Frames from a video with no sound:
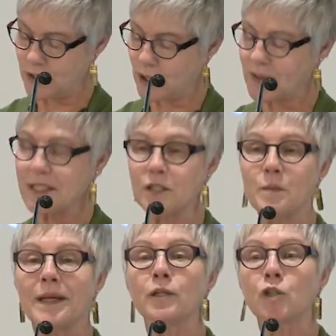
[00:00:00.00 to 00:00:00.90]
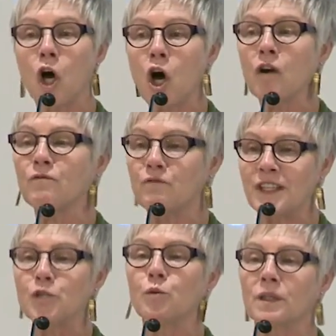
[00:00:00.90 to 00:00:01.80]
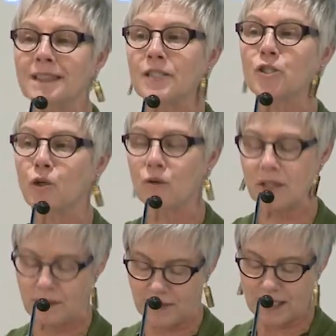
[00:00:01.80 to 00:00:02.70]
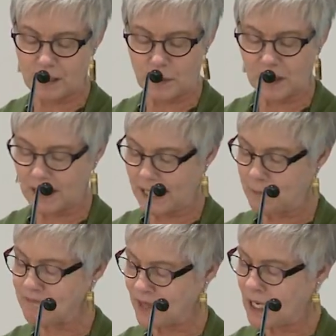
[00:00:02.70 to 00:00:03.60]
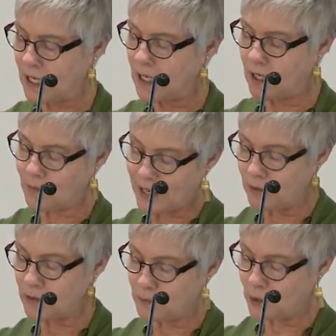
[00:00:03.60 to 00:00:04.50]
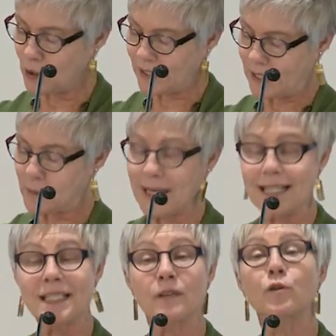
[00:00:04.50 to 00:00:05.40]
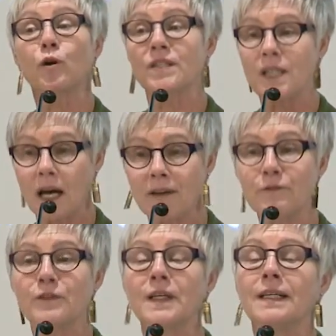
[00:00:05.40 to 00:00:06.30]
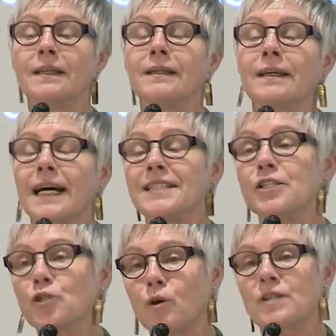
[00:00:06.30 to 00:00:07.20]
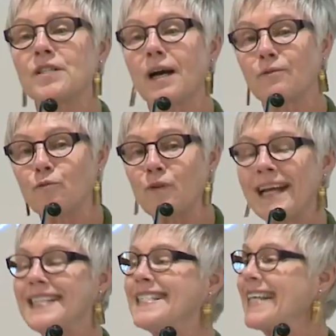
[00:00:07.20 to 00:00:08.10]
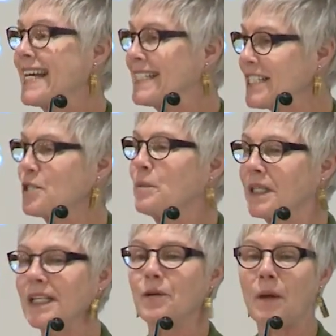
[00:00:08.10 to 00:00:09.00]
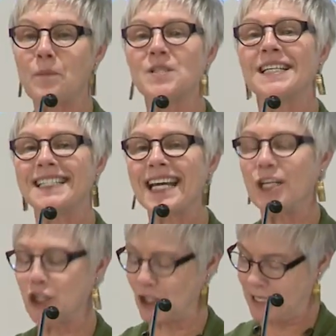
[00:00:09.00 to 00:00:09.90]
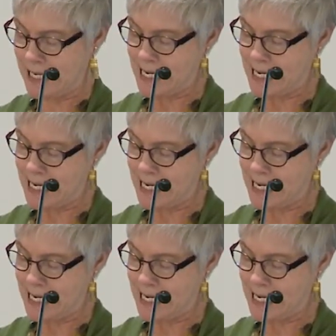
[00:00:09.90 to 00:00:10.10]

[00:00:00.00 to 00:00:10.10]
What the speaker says: So this has been a long visual discourse of disability around Porgy and Bess, and of course of a discourse of race and disability representation.